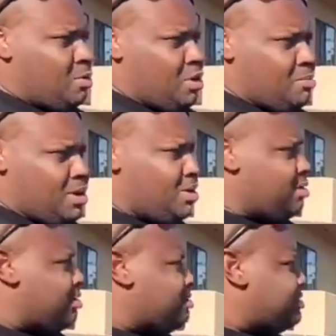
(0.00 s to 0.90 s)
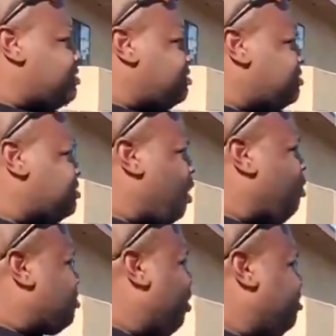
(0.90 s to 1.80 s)
Who has solicited
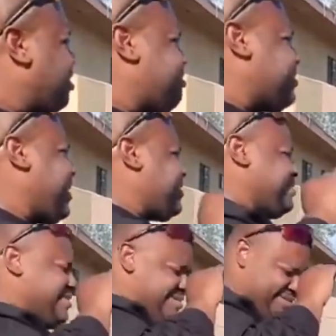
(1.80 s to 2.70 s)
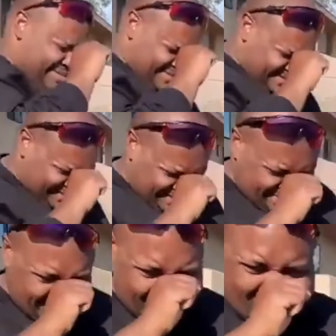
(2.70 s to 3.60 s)
photos. There's somebody here
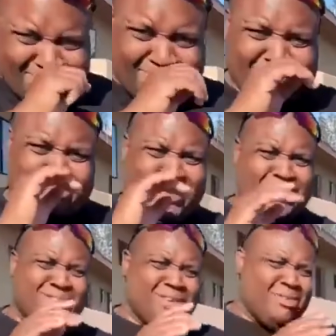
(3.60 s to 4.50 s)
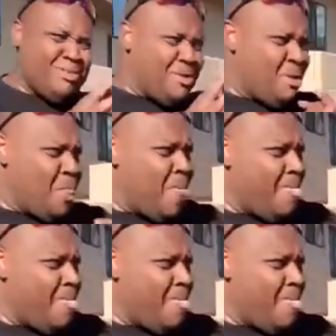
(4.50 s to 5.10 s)
Are you really doing